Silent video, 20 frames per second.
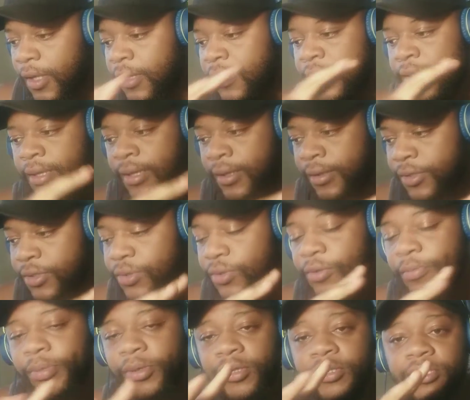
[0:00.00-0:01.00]
there are
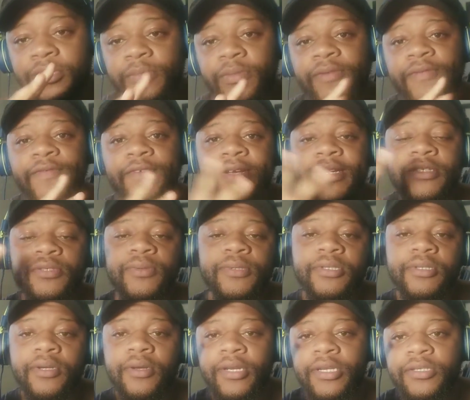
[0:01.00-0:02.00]
two possible fights
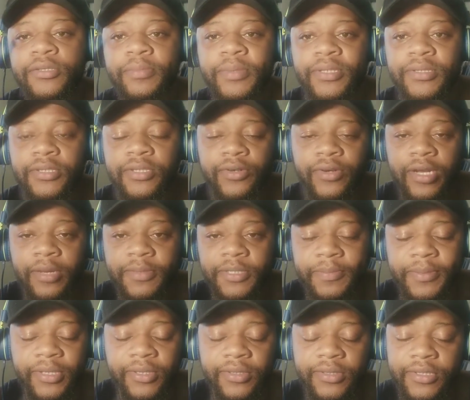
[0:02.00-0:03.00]
which are going to be
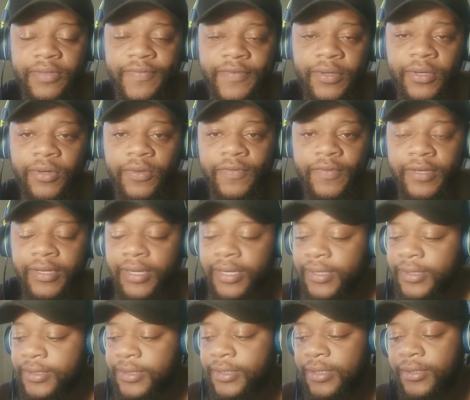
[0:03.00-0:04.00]
scrapped because of
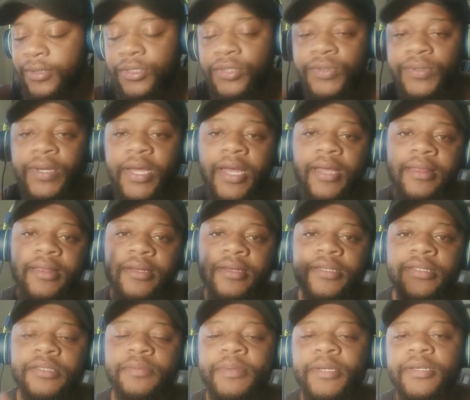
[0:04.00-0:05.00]
COVID-19, two
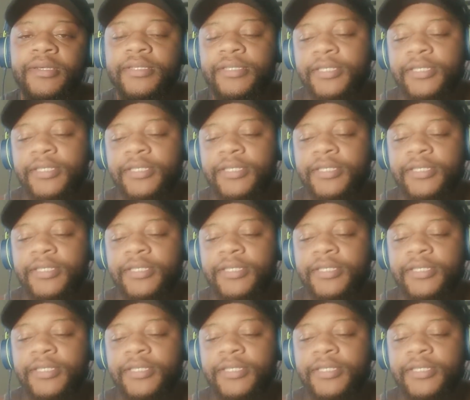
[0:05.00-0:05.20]
athletes being